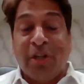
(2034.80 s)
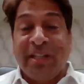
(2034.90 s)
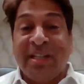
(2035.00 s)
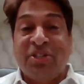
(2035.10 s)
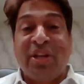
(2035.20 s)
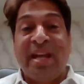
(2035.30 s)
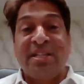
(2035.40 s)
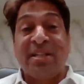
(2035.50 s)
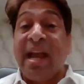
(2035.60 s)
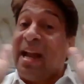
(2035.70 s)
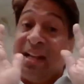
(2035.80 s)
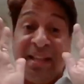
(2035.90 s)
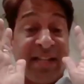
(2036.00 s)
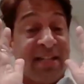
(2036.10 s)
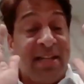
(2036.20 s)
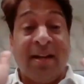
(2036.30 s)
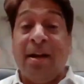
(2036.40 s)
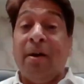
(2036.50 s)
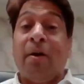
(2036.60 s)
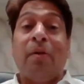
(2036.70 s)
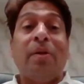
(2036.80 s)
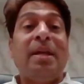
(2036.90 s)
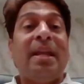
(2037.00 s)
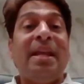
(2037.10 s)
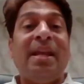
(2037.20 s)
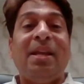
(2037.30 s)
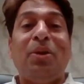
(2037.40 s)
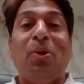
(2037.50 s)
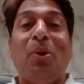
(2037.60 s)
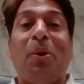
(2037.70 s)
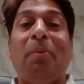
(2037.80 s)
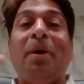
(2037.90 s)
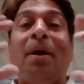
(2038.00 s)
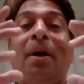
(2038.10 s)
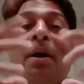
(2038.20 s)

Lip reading: What is the change? And there the really, the